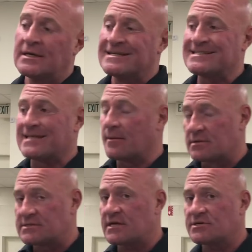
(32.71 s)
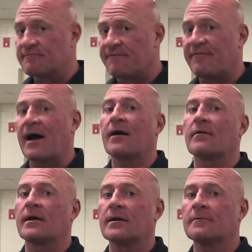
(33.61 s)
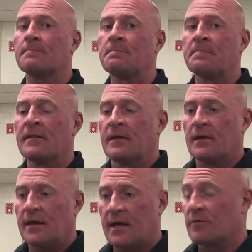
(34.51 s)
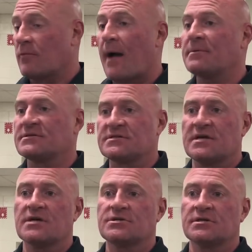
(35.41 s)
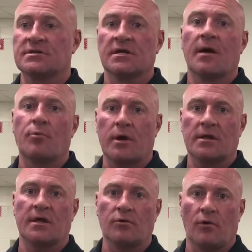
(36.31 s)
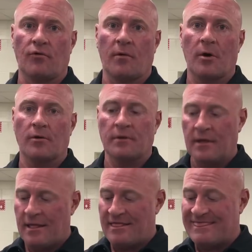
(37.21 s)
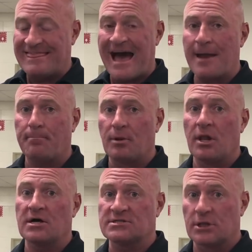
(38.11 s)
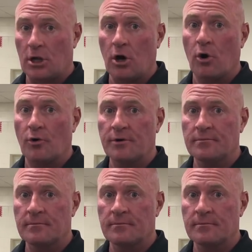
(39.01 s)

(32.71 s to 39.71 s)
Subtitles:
Stabilization firing in rapid succession can upregulate growth hormone. That plus load